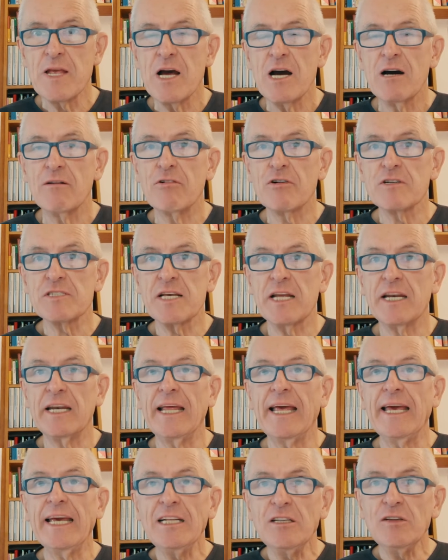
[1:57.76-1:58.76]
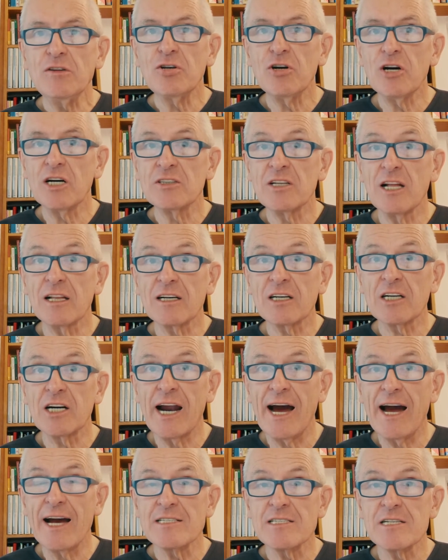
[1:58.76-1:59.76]
was an internal
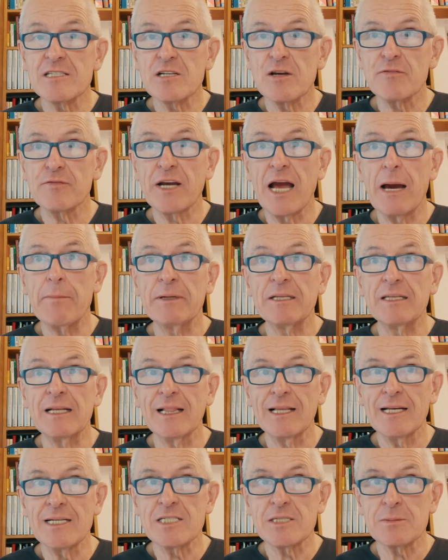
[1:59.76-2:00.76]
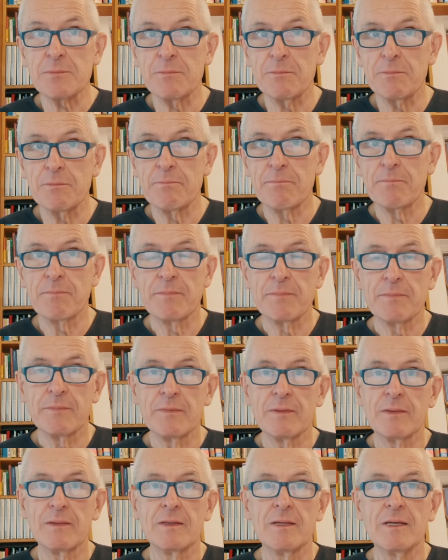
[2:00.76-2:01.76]
crisis of capitalism.
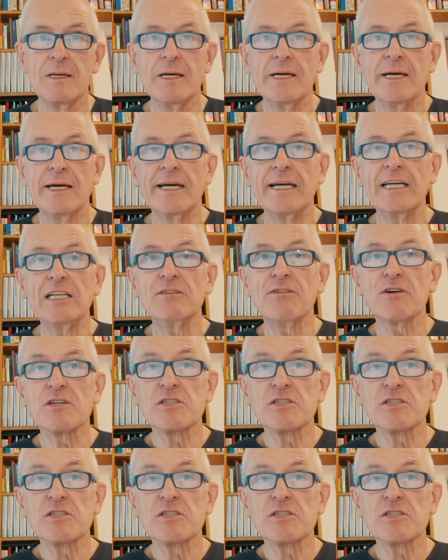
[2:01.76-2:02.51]
It was